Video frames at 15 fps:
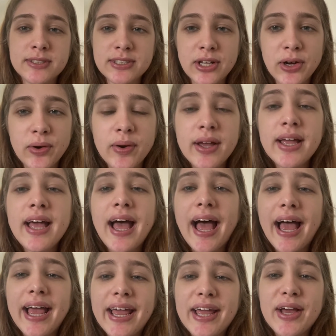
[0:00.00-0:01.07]
So
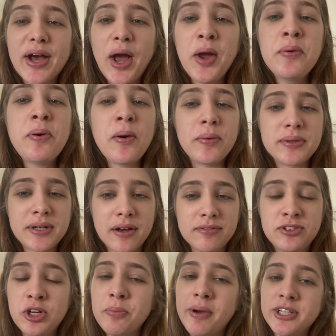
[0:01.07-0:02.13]
I won't delve too